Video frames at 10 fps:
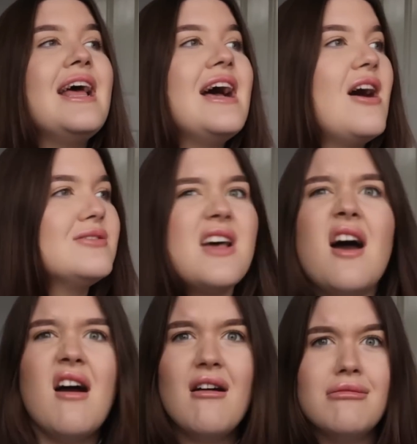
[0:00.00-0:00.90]
I was like,
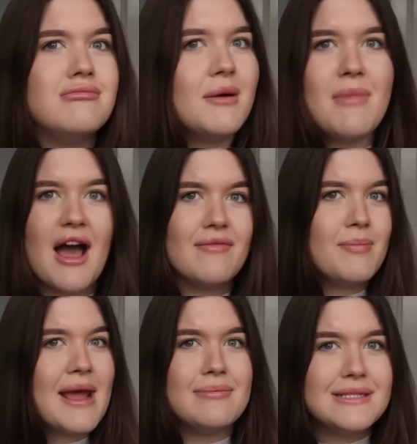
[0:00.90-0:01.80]
oh, I might have a
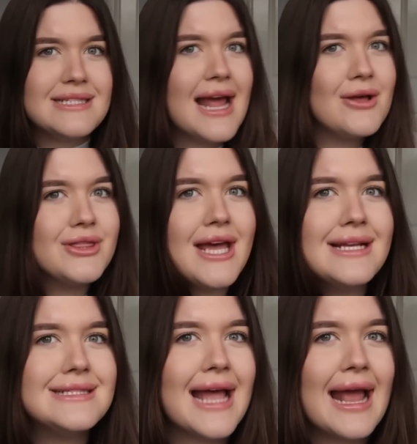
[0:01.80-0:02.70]
baby today on
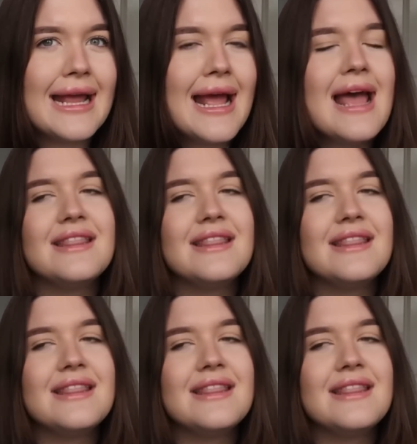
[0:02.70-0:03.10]
Thursday.